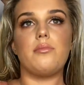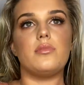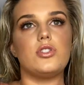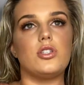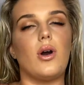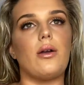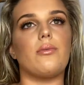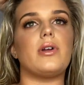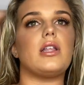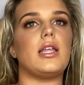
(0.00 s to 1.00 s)
So I
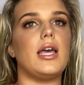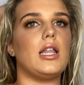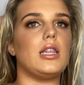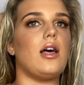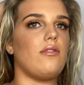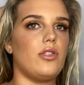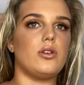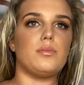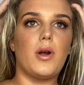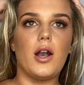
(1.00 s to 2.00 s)
really love
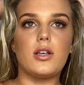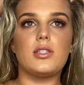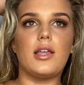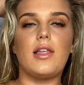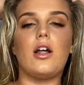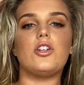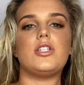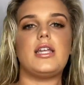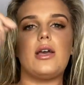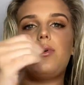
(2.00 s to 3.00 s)
those products. And then I'll
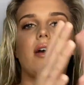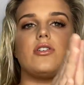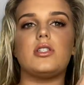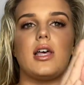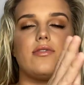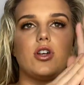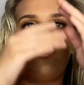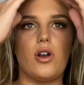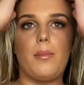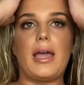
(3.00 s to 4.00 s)
just take whatever's left
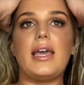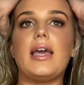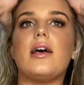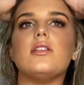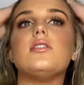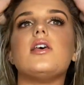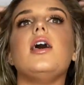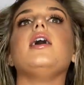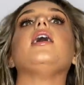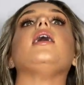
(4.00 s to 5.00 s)
over on my hands
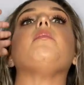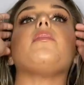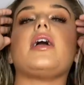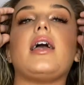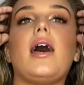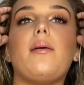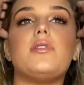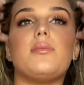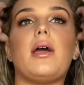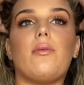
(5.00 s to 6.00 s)
and bring it up
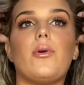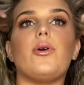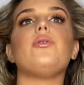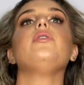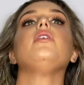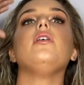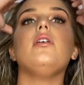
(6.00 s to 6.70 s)
to my root.